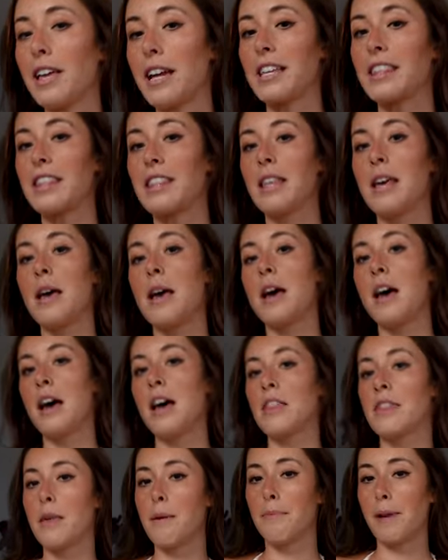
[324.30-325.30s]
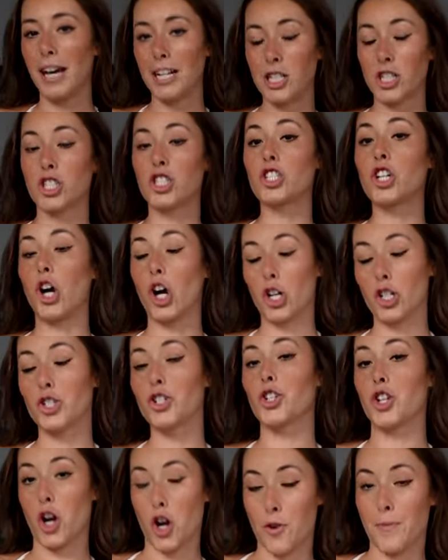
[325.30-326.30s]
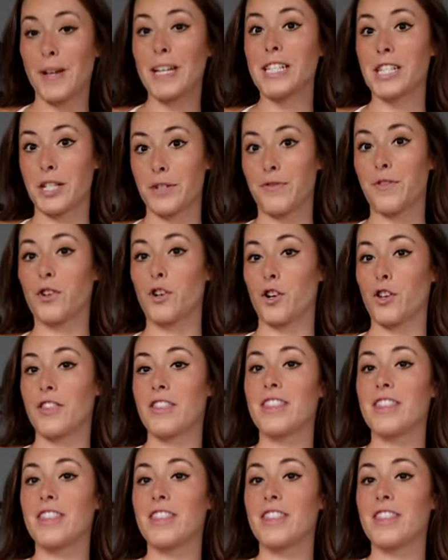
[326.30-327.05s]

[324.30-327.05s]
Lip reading: like the best undergarments for